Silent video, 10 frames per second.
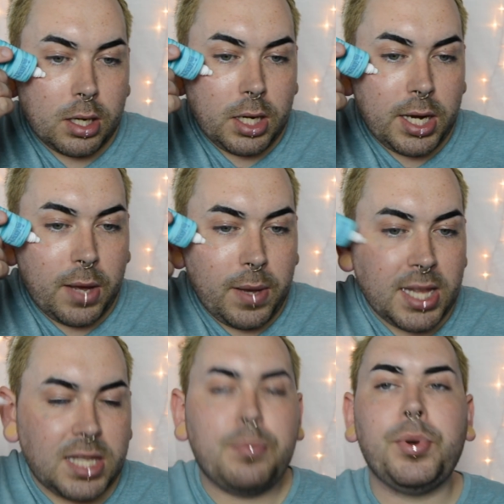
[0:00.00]
You know,
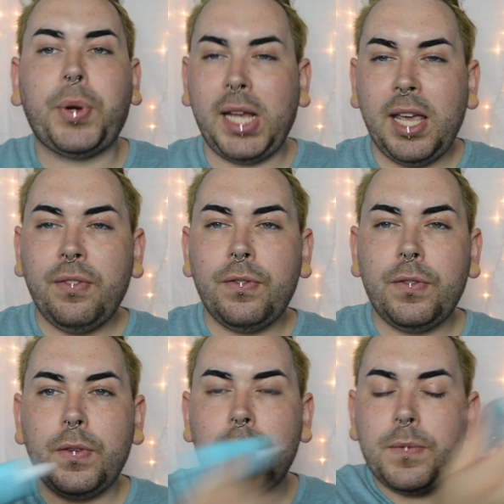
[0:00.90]
it's brief,
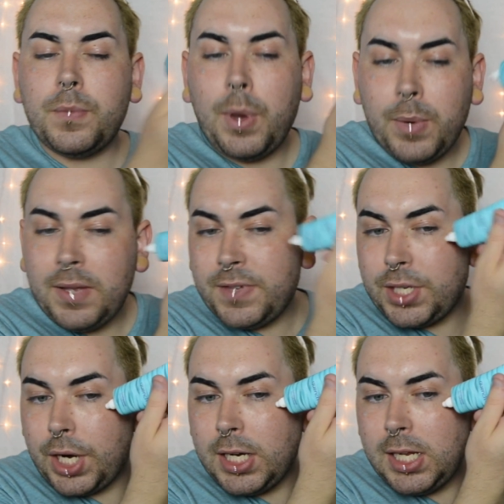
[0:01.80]
what we've
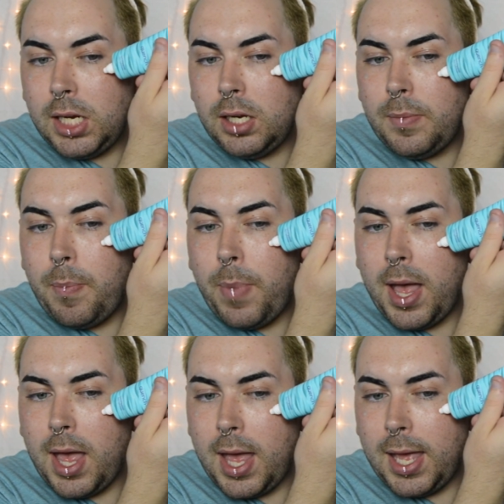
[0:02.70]
started,
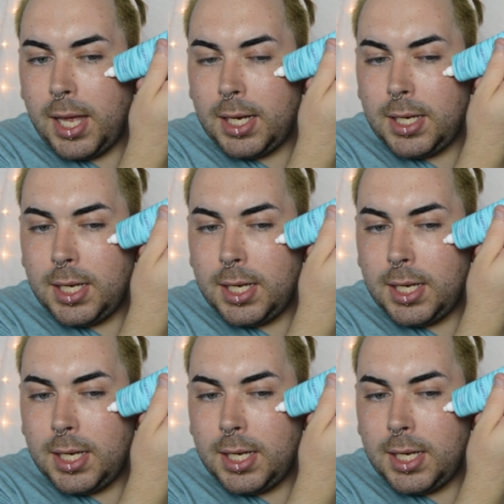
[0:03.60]
but